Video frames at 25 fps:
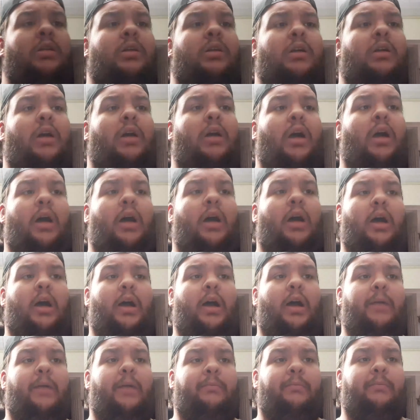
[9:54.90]

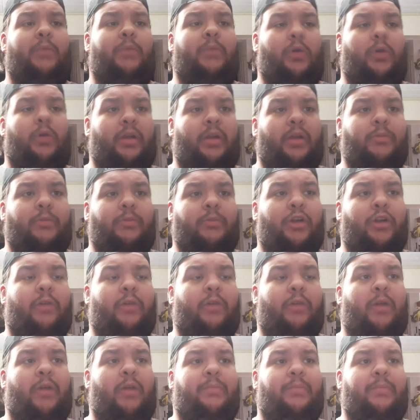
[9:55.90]
Um okay, I'm trying to
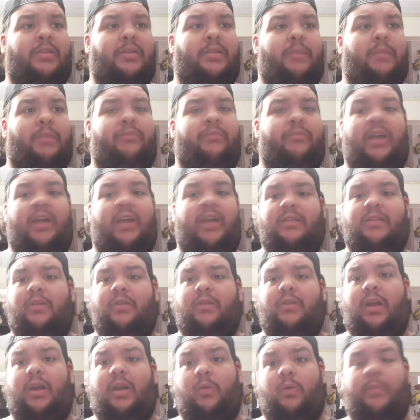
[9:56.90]
wrap this up fast so I
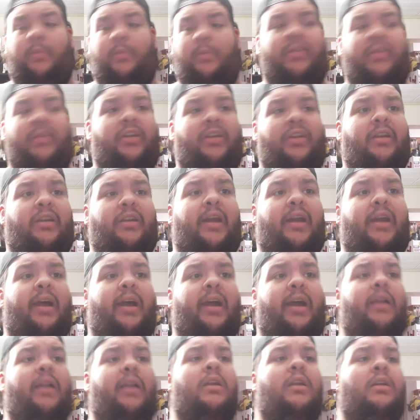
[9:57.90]
don't want my thing to die.
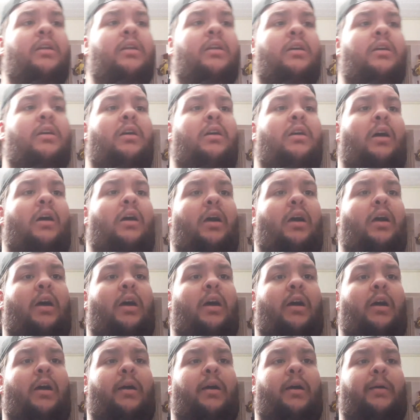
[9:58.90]

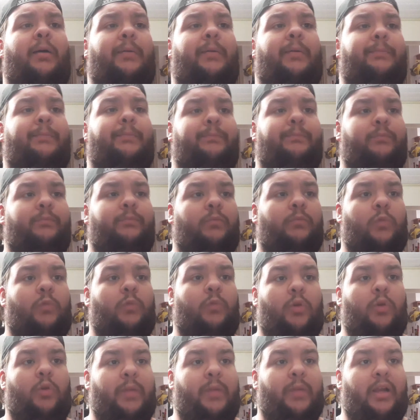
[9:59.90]
Um where am
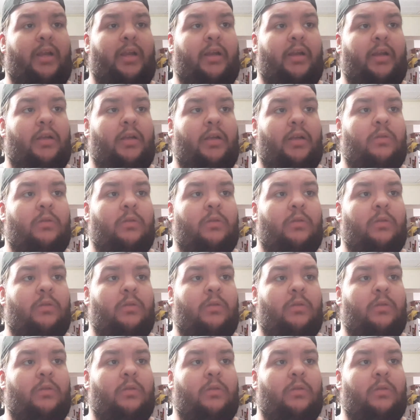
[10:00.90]
I at now?